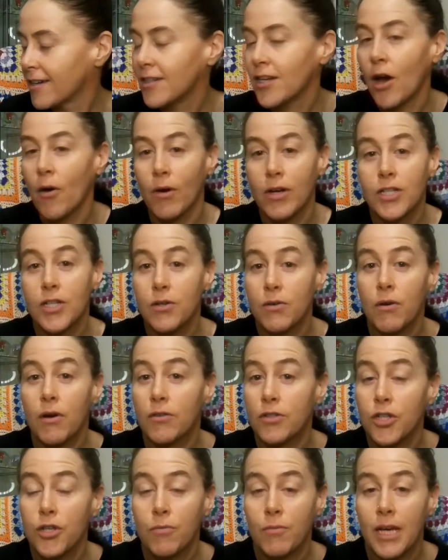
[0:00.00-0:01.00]
No, I do
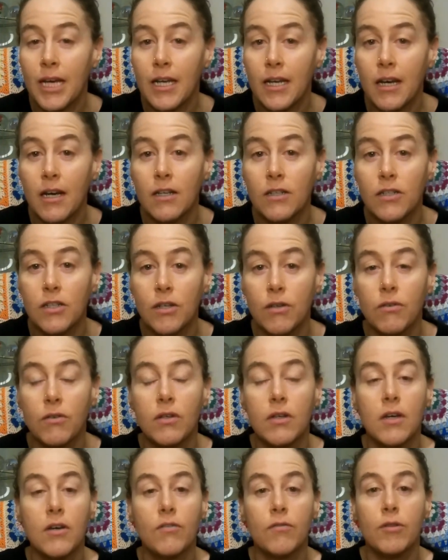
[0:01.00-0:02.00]
mean it, I do.
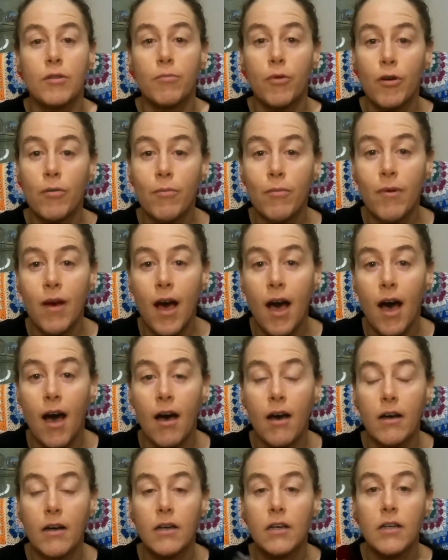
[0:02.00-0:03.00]
From the bottom of my
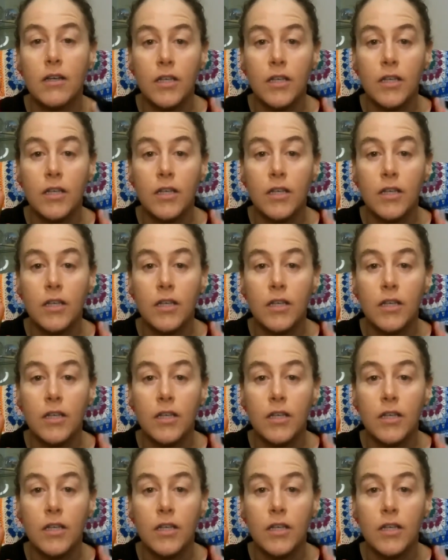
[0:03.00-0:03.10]
heart,